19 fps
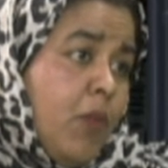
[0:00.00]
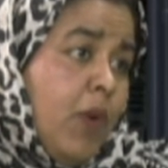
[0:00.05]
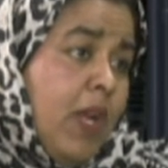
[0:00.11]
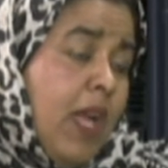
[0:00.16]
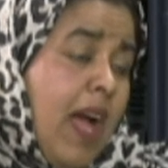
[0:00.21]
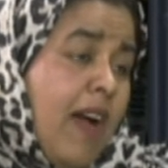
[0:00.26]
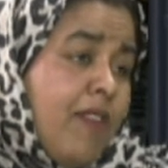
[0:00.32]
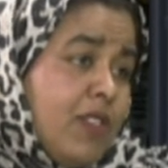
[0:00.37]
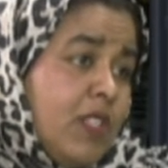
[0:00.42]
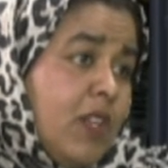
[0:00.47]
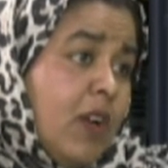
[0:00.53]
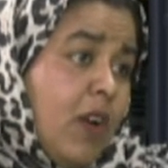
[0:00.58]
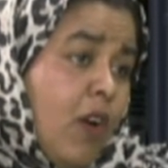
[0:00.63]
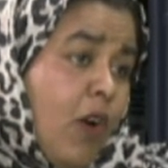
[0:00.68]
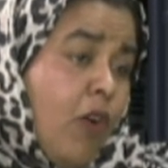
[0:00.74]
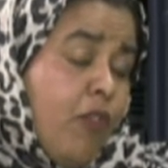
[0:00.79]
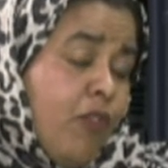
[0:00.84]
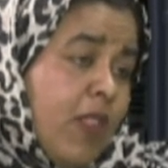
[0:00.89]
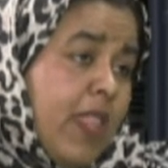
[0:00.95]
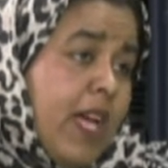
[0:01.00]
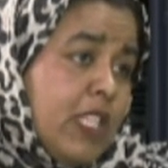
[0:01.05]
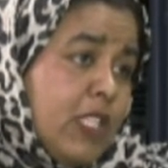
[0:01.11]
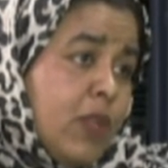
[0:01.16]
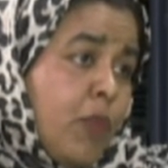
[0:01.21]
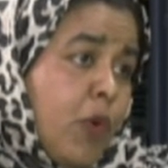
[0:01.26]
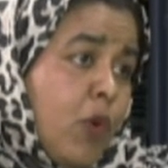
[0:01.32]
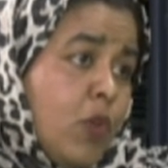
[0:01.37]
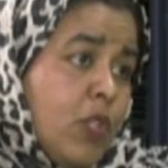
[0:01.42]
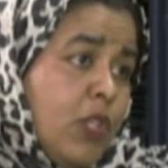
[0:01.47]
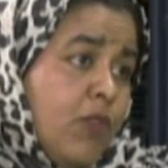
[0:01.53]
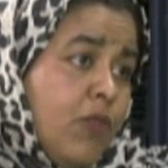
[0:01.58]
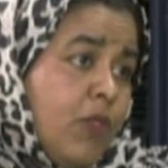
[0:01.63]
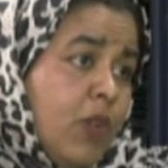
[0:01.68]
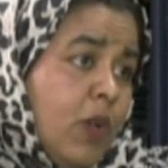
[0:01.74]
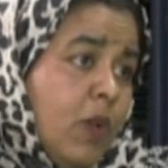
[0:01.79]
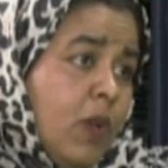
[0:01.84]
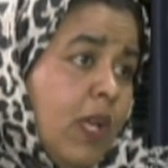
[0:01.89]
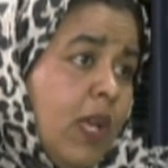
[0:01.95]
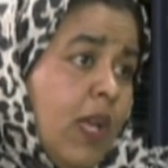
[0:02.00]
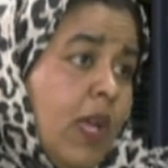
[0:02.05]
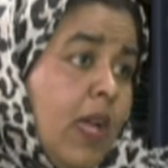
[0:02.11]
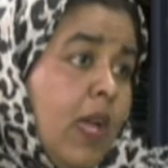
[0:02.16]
We have to offer that supporting role.